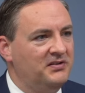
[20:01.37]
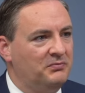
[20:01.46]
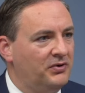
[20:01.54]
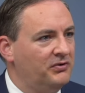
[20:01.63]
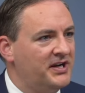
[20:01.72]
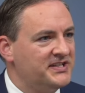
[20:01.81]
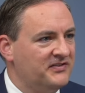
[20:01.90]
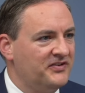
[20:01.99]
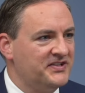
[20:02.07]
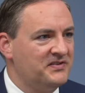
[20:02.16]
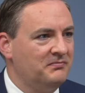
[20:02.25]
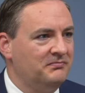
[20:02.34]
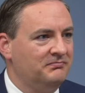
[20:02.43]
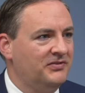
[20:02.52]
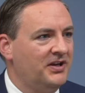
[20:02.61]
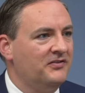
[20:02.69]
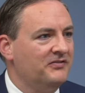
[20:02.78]
progressivism
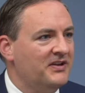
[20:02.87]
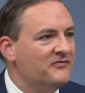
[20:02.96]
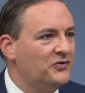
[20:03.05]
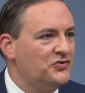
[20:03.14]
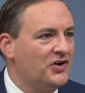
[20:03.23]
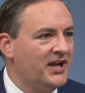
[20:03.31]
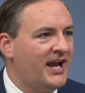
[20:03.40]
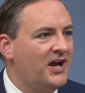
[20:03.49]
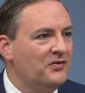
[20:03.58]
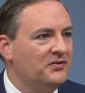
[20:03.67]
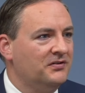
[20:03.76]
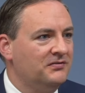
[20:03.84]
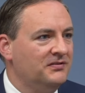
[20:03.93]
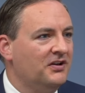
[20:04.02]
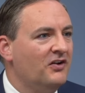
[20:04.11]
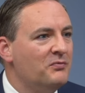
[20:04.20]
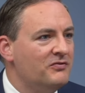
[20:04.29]
kind of infiltrate how the
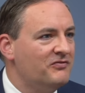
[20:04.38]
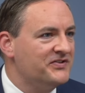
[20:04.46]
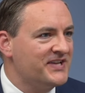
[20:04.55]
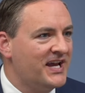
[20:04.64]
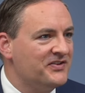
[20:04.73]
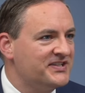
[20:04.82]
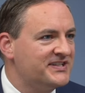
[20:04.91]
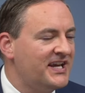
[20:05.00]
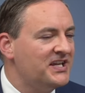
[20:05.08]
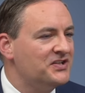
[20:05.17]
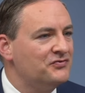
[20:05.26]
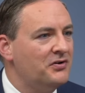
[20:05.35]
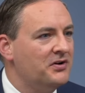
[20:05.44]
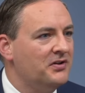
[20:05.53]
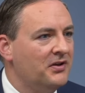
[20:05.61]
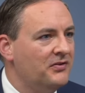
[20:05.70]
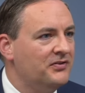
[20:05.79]
government runs, how the state is run,
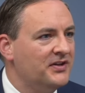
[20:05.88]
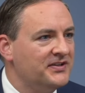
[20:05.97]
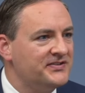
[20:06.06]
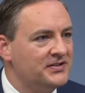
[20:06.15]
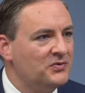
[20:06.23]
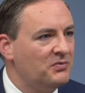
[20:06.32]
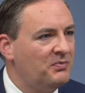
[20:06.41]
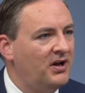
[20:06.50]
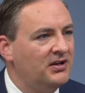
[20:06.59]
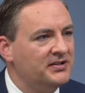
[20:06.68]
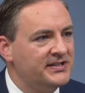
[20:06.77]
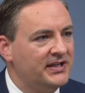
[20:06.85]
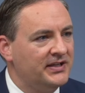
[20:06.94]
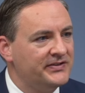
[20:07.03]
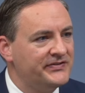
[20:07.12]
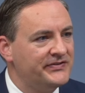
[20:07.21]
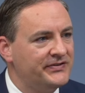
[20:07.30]
and things to do with
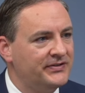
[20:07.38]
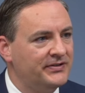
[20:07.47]
politics?